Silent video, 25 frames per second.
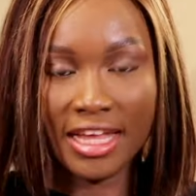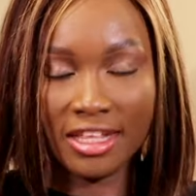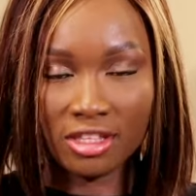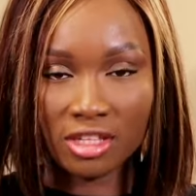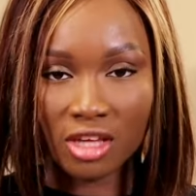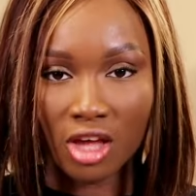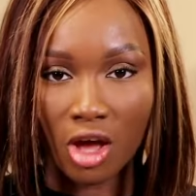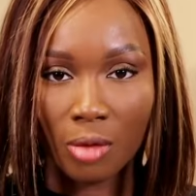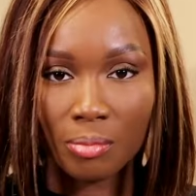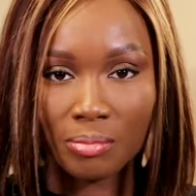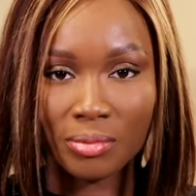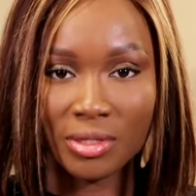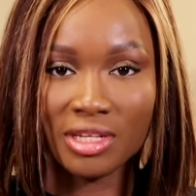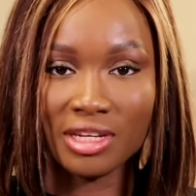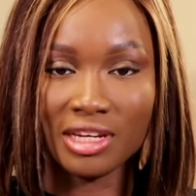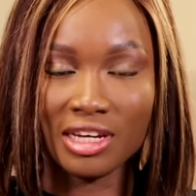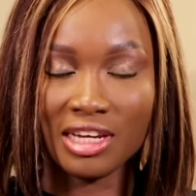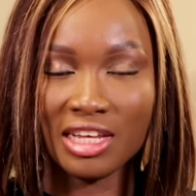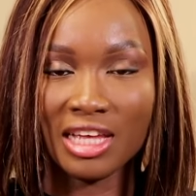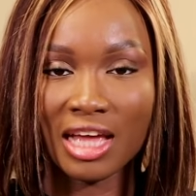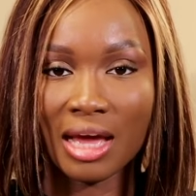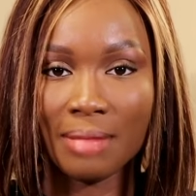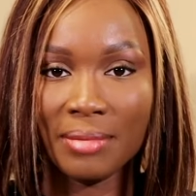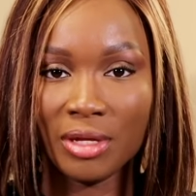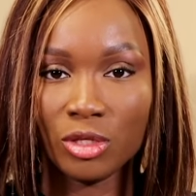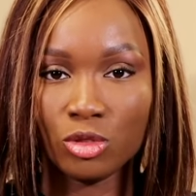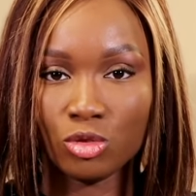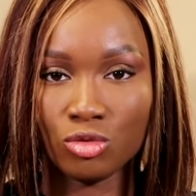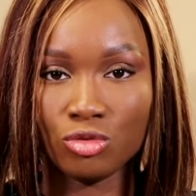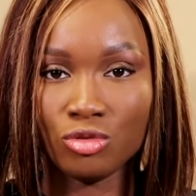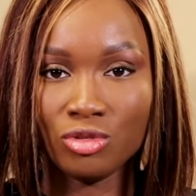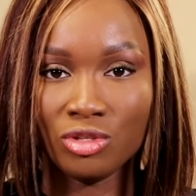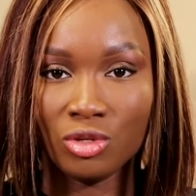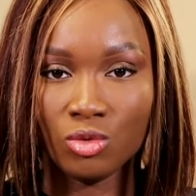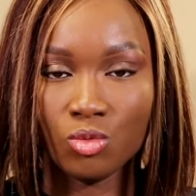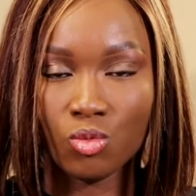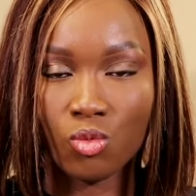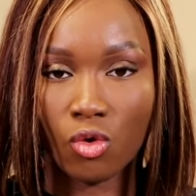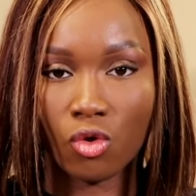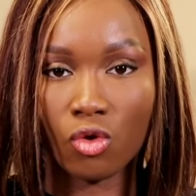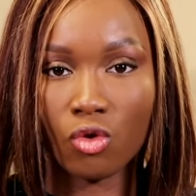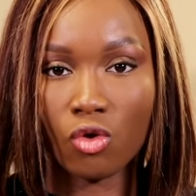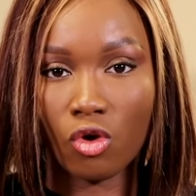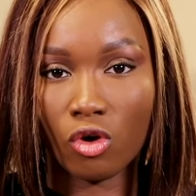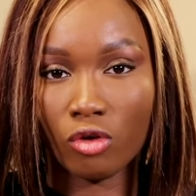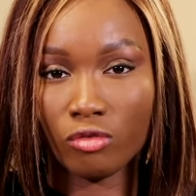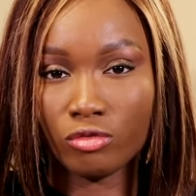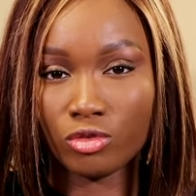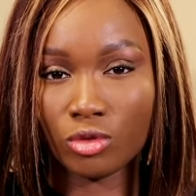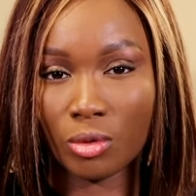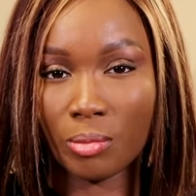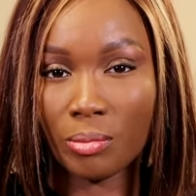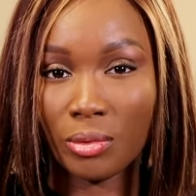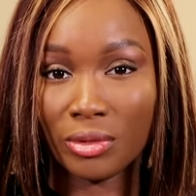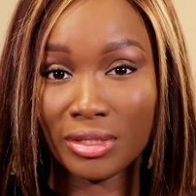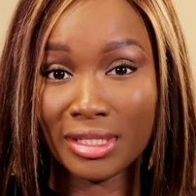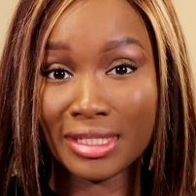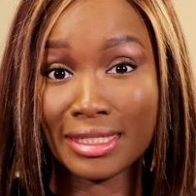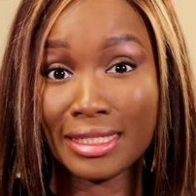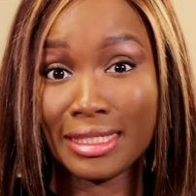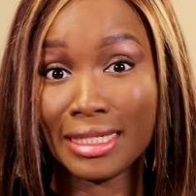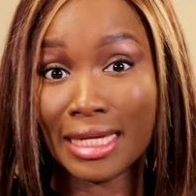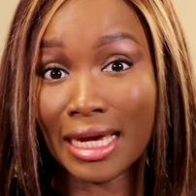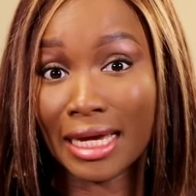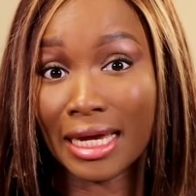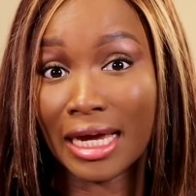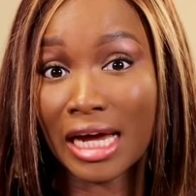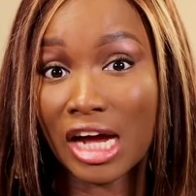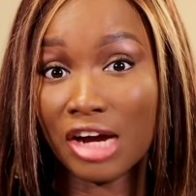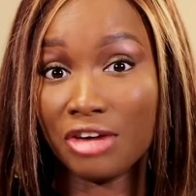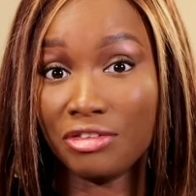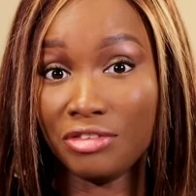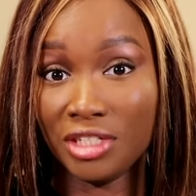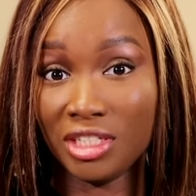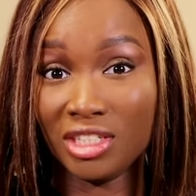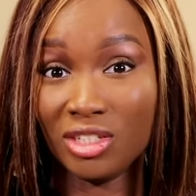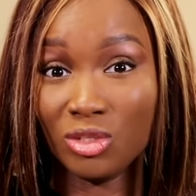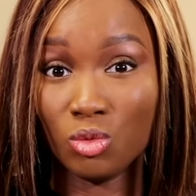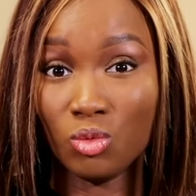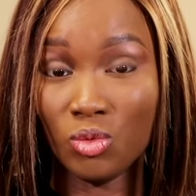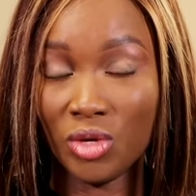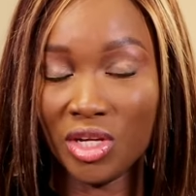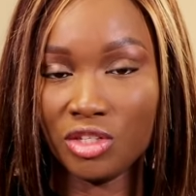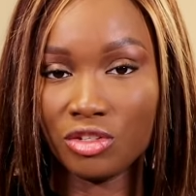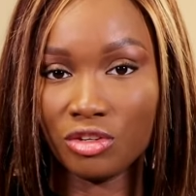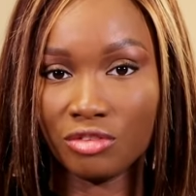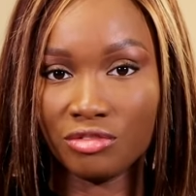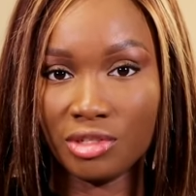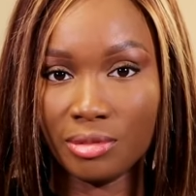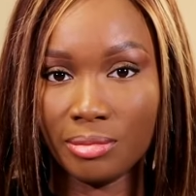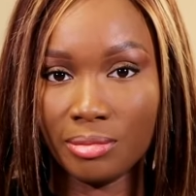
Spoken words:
it's helping the ligament to do the work of supporting and carrying the weight of